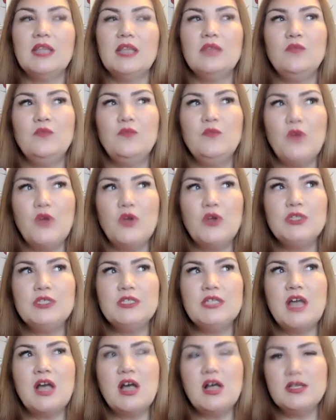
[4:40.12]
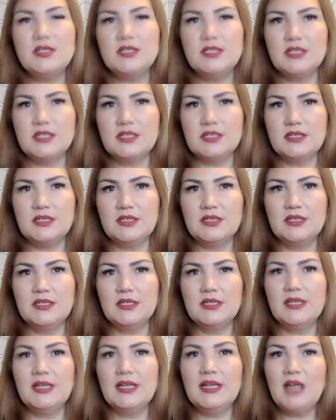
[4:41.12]
the first answer
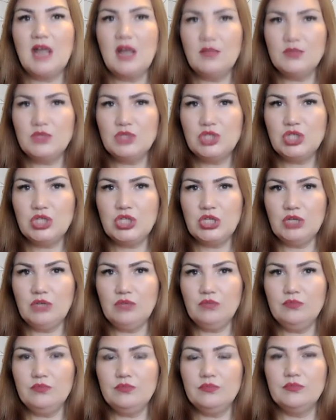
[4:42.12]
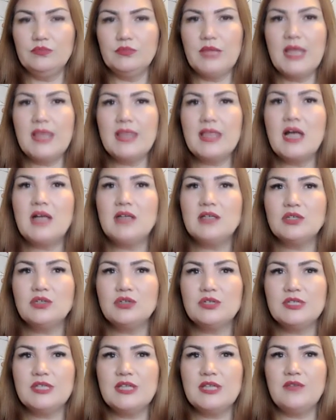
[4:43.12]
that comes to you. And ask
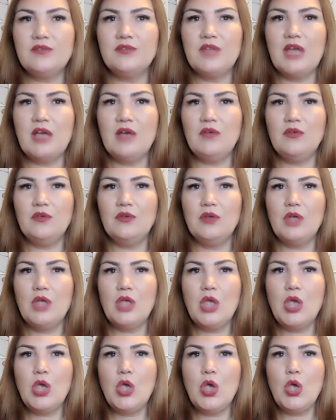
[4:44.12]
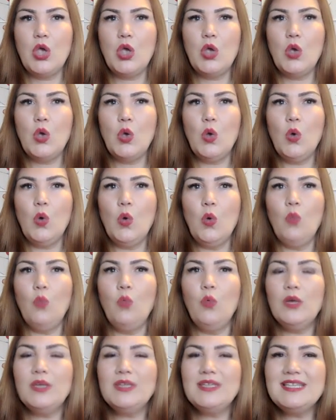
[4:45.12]
yourself now
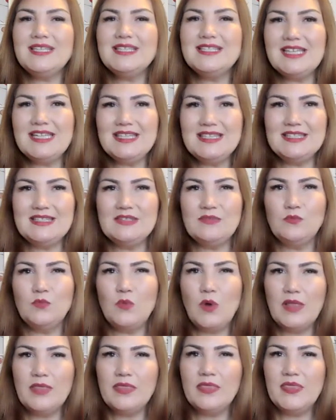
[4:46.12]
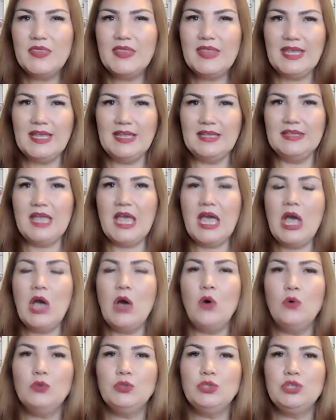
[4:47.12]
what is it one thing that
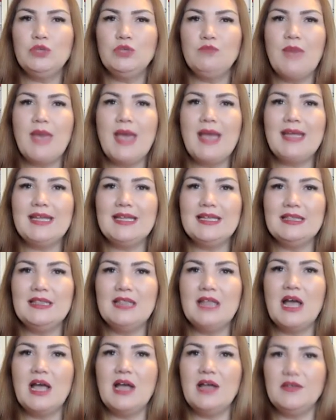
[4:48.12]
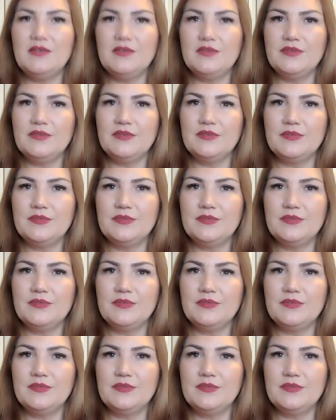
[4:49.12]
holds you back in life